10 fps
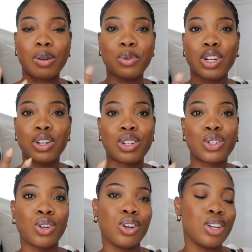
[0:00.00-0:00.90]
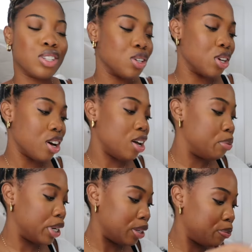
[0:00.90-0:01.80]
I wish I could show it to y'all,
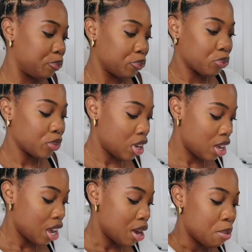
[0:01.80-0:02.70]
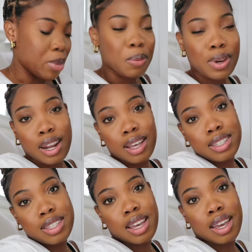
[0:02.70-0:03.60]
but maybe
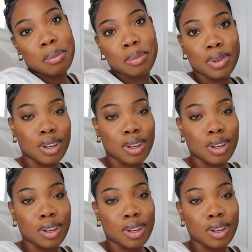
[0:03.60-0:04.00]
next time